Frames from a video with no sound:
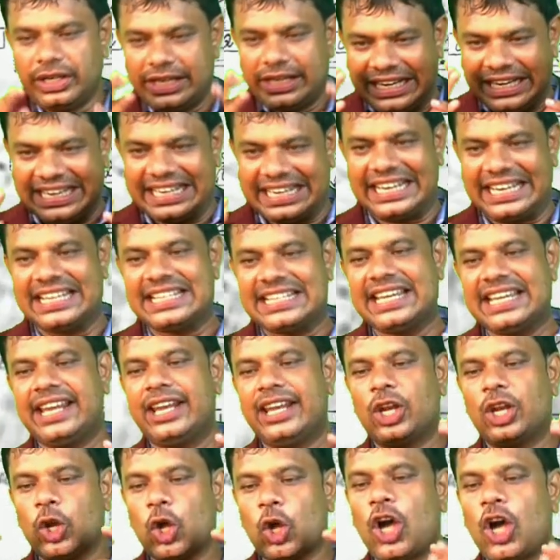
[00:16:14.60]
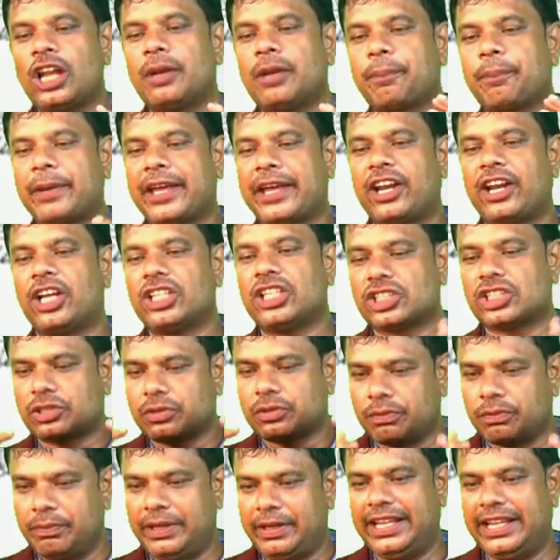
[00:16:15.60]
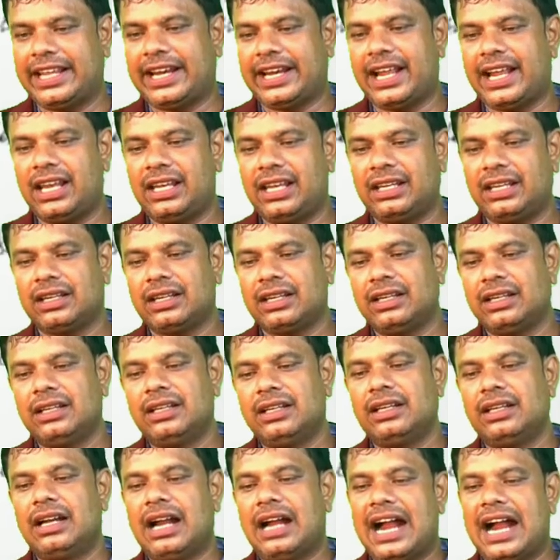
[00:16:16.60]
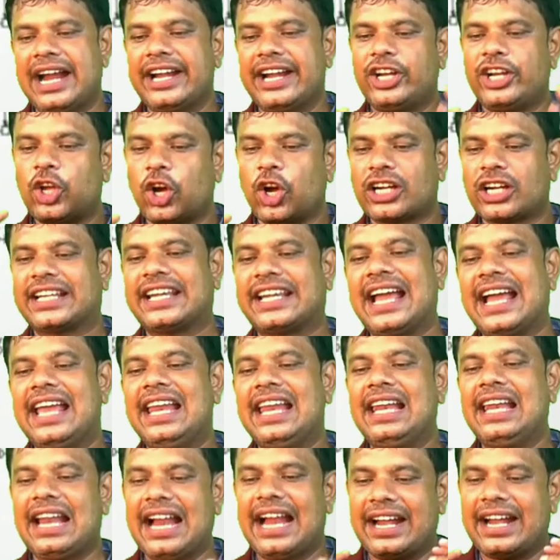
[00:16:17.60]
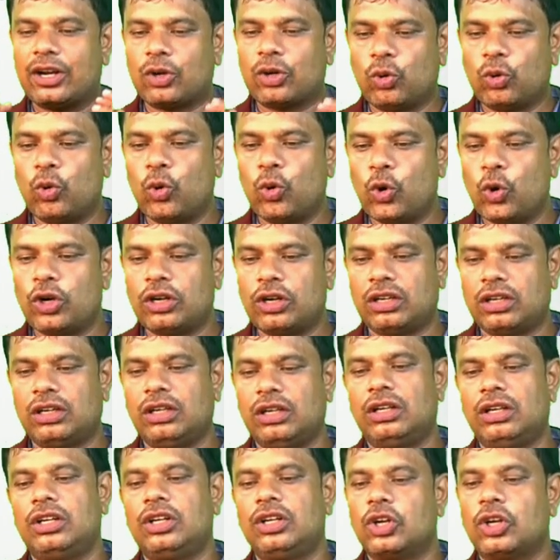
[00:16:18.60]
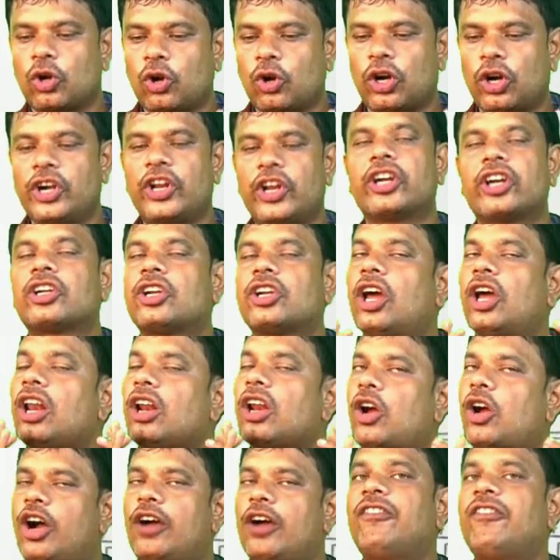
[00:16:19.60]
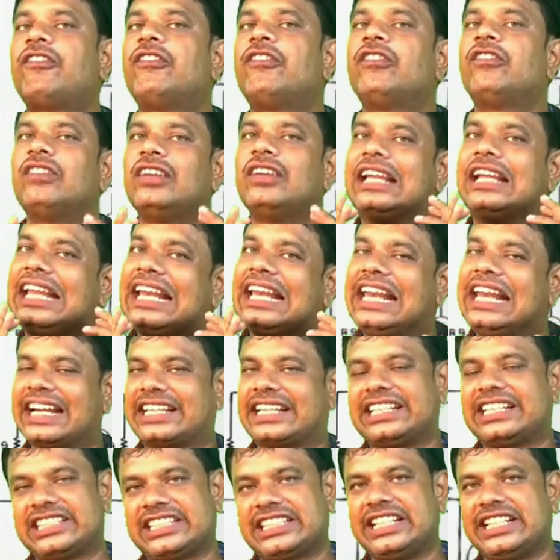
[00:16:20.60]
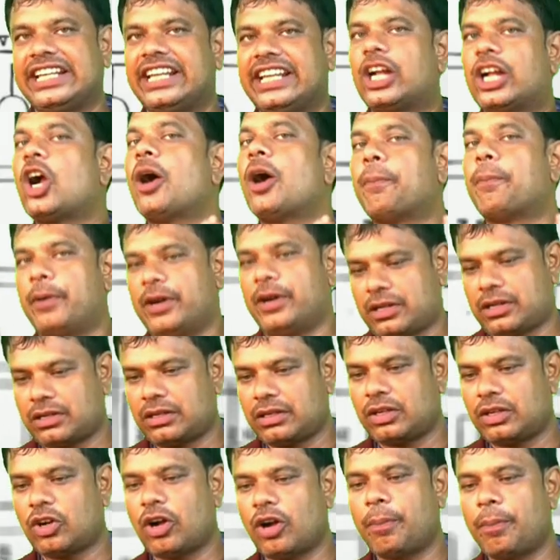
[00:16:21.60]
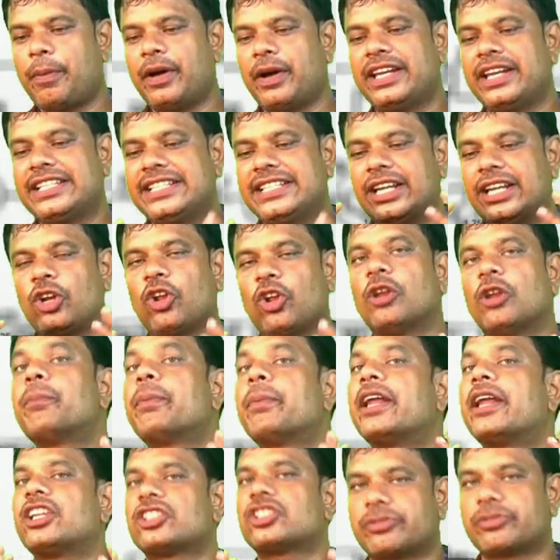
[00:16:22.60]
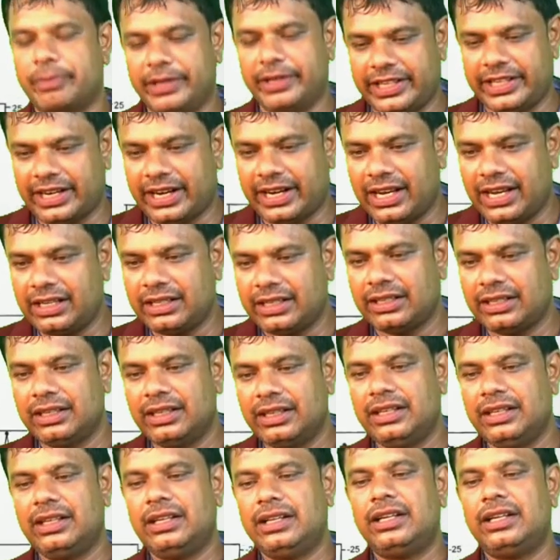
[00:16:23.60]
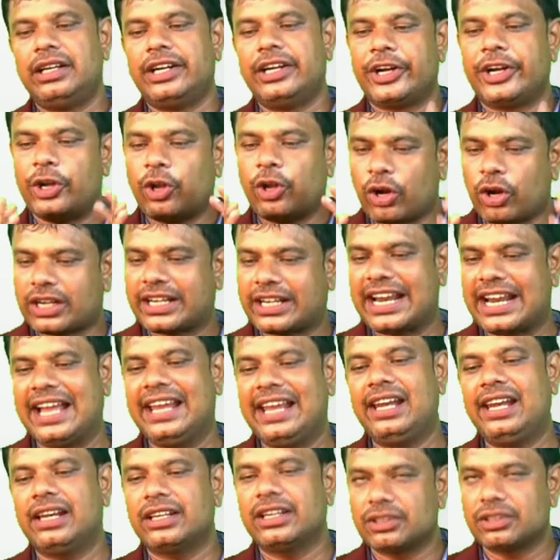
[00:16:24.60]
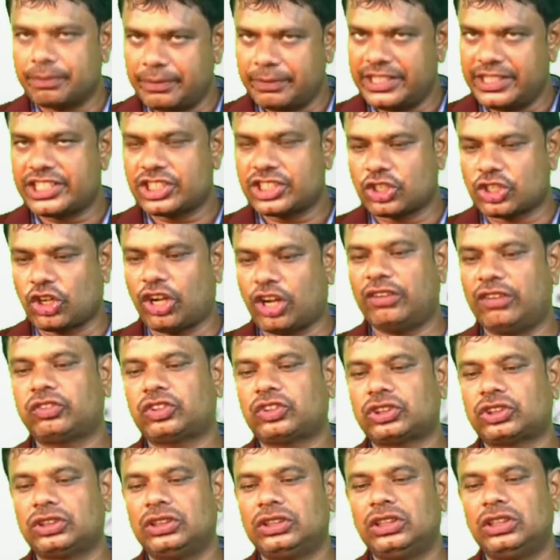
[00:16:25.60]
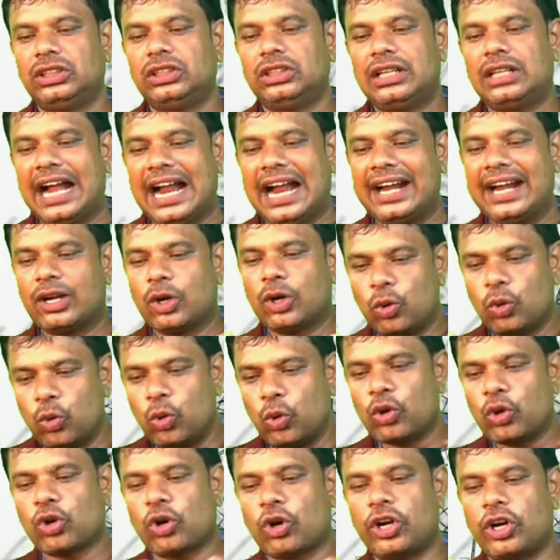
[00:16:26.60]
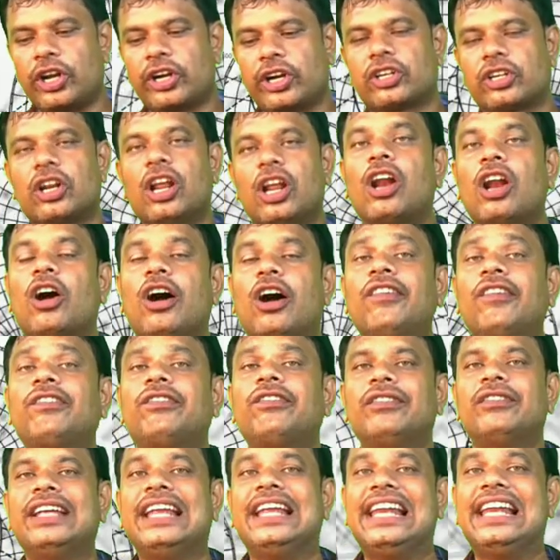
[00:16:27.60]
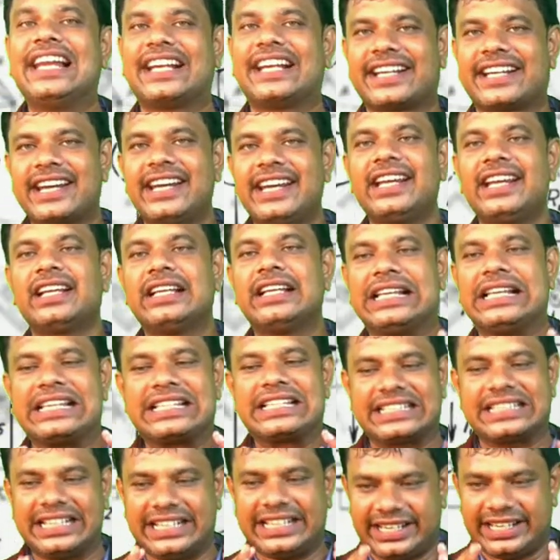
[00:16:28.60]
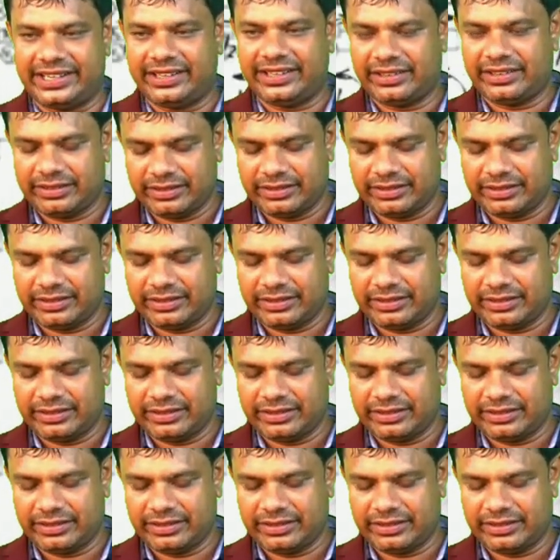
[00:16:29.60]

it is a non-ferrous mineral and ductile and good conductor of electricity. Copper is a non-ferrous mineral, ductile means soft, and good conductor of electricity.